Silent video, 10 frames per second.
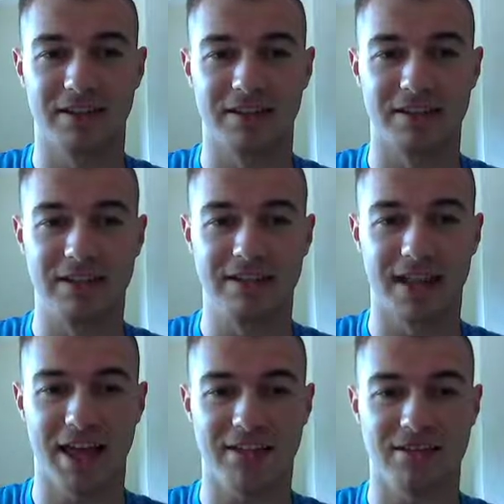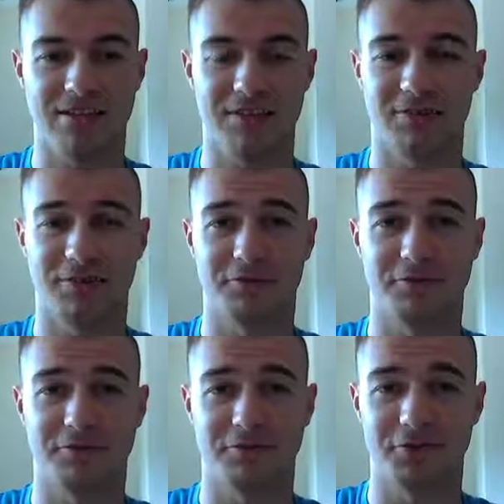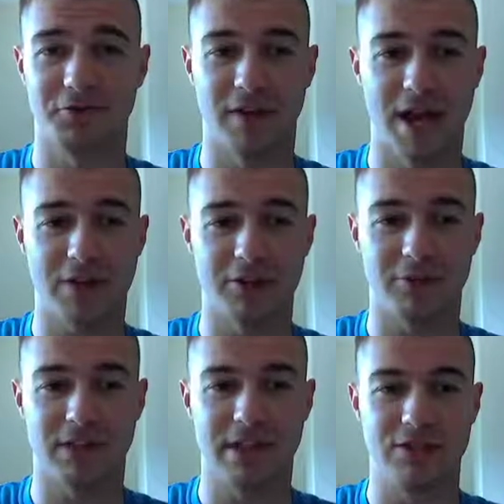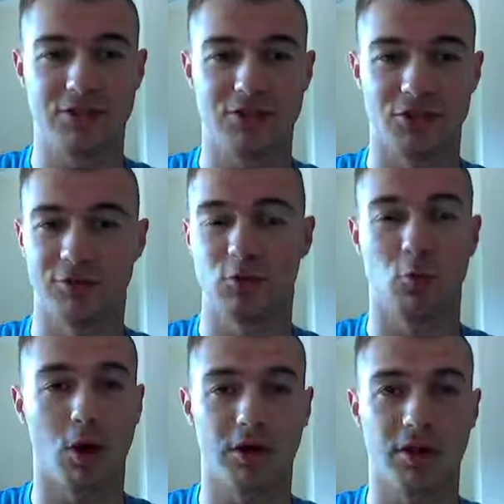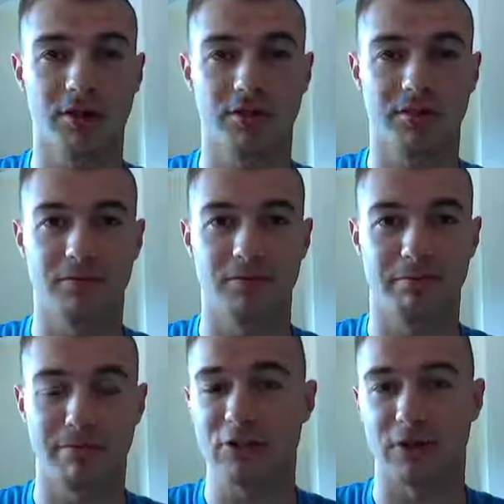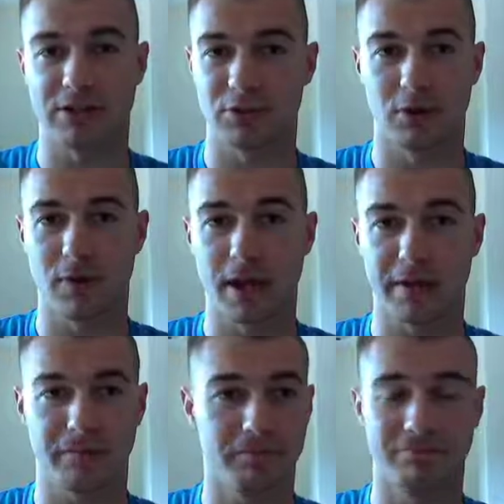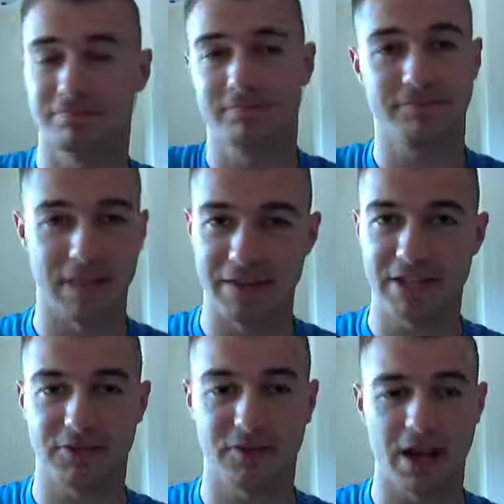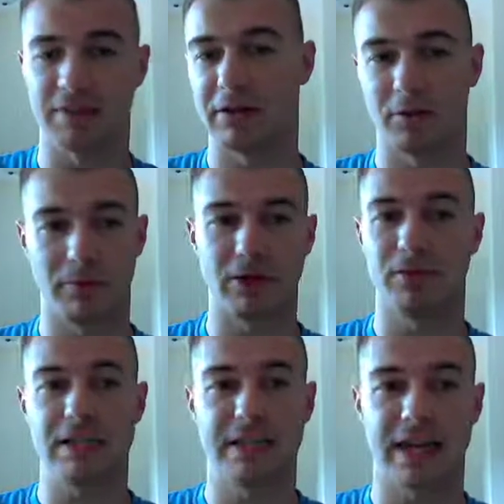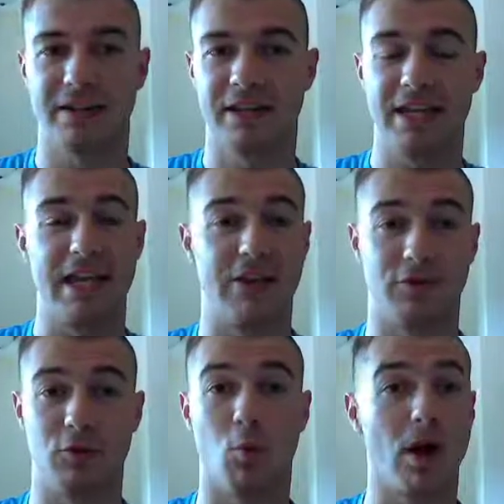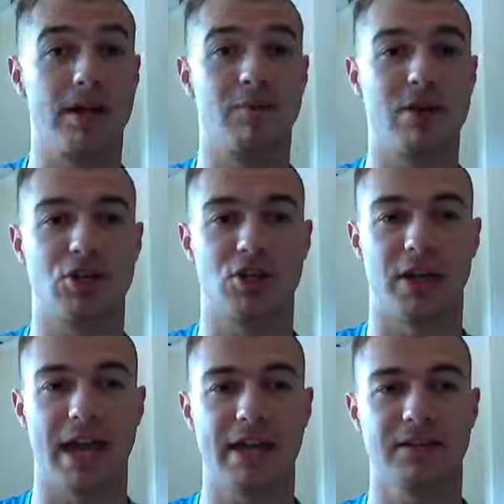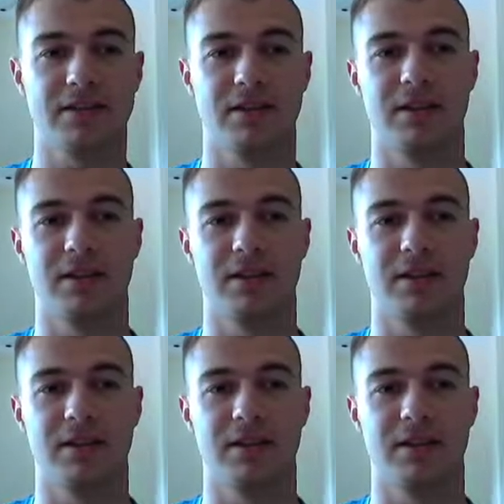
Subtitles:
these last few values in the surface water matrix or array. And that's fine. We don't need that. If you wanted to make sure you had it,